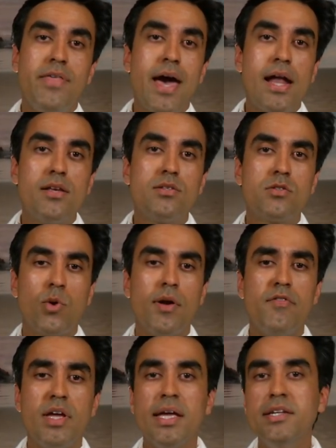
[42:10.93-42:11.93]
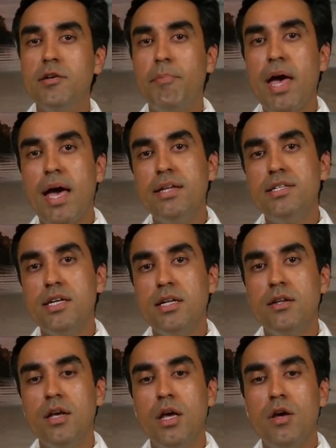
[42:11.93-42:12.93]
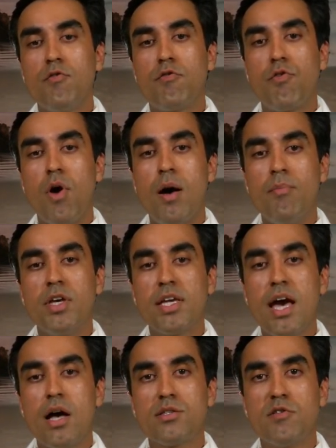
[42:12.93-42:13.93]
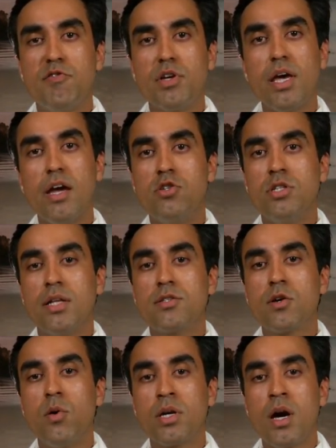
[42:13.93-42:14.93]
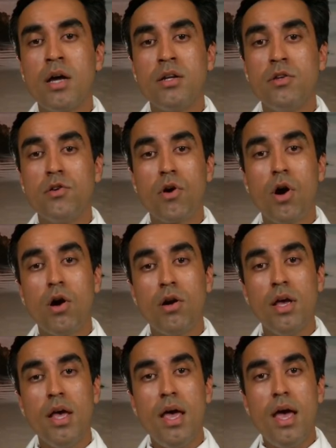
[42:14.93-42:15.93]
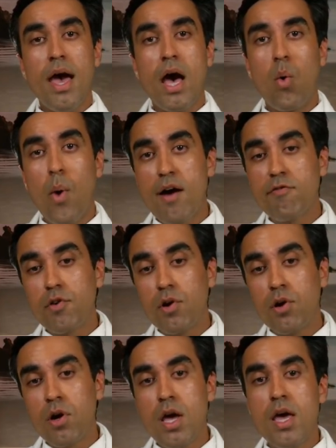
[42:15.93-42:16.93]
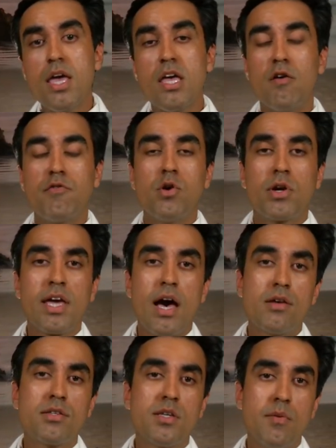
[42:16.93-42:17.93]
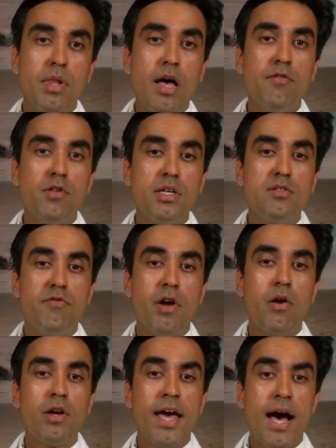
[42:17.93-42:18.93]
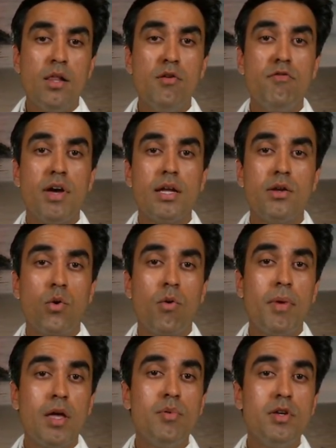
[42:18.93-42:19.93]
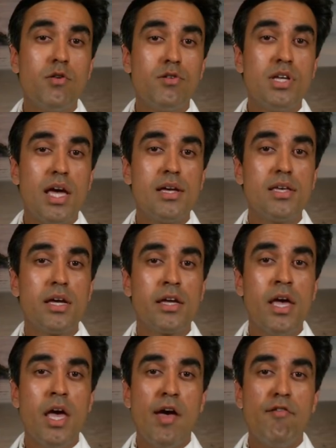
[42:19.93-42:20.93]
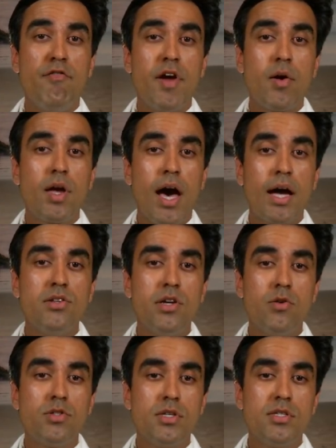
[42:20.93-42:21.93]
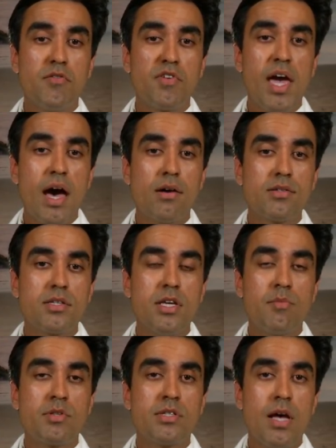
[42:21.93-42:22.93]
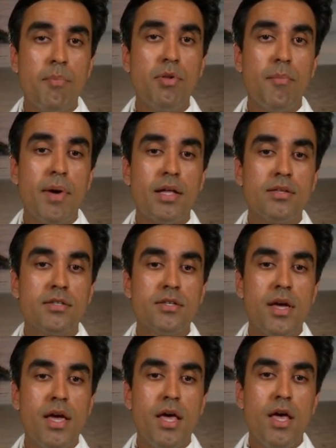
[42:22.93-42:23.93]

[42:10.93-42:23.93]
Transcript: that is sort of independent from the calcification that's going on in your heart. However, if your calcium level is very elevated, or maybe you're taking very high doses of calcium supplements,